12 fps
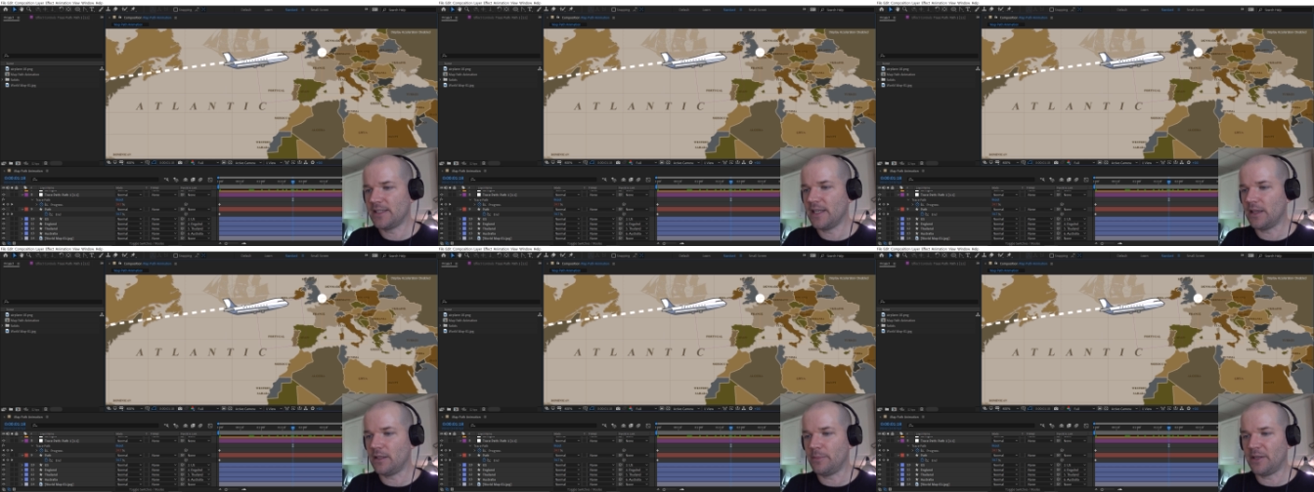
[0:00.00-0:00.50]
see
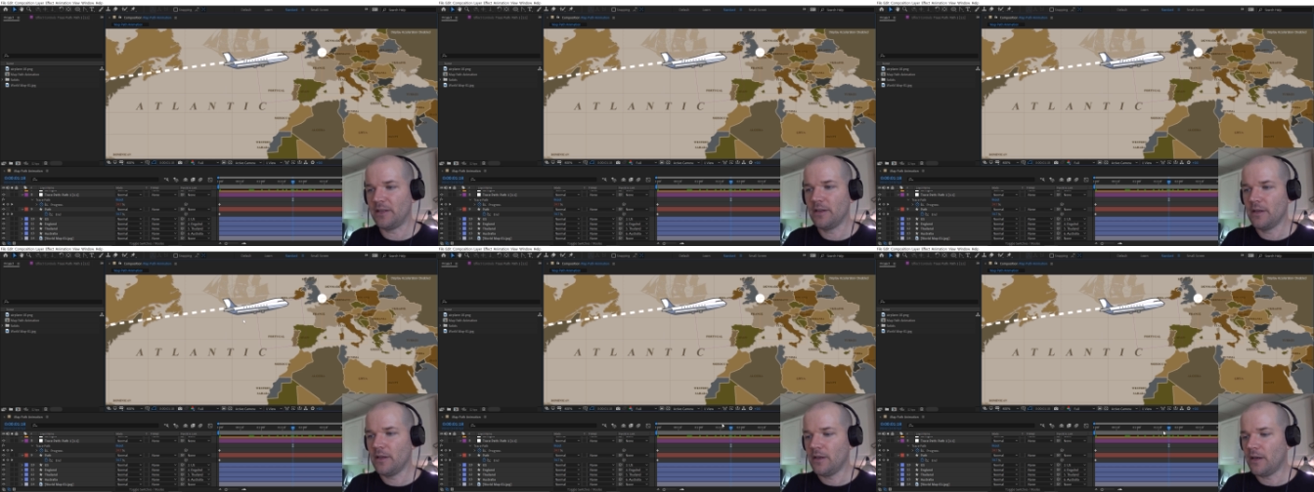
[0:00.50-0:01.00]
a little bit
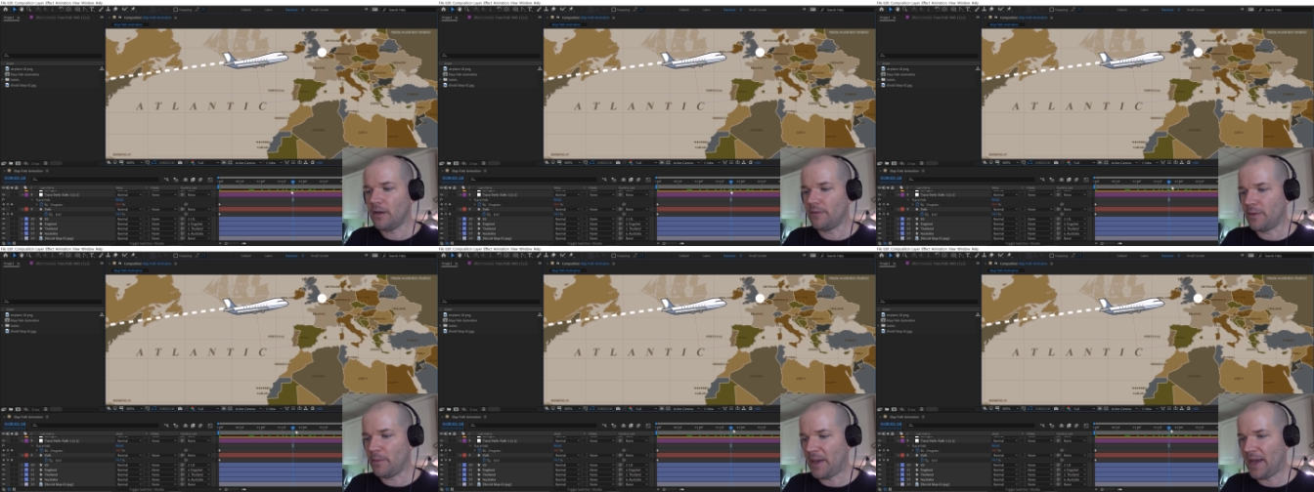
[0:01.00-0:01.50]

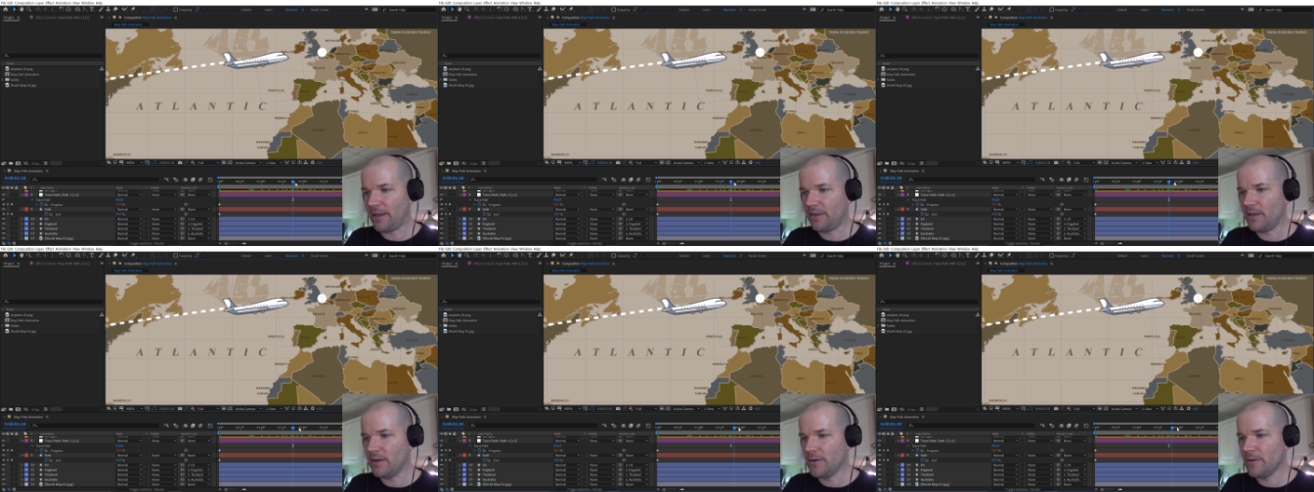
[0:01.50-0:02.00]
of the path
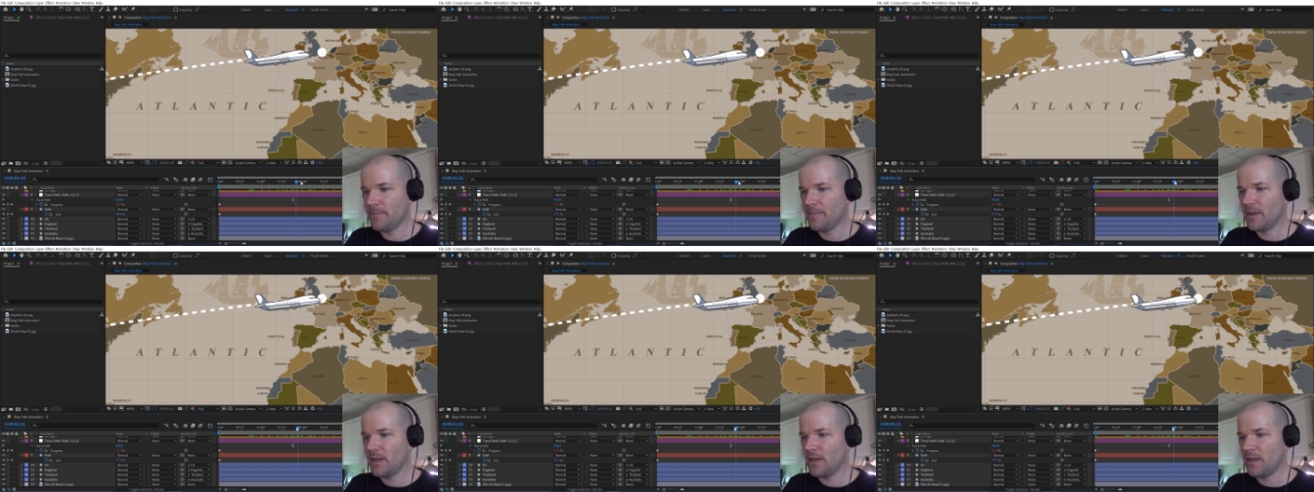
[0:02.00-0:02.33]
here.